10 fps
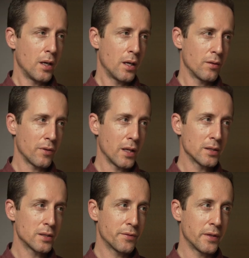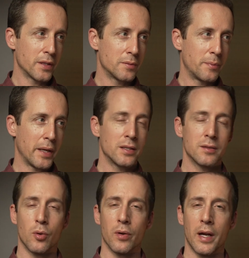And philosophy is
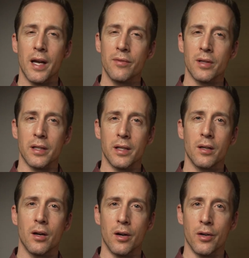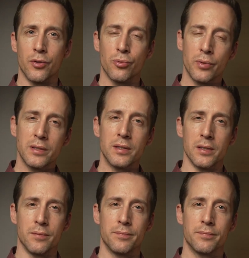based more heavily on
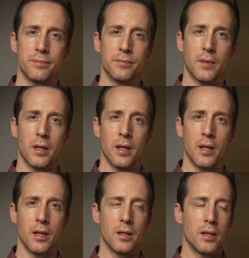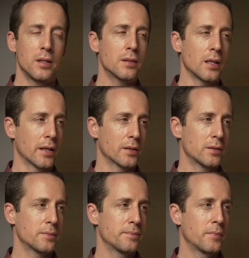reason and intellect,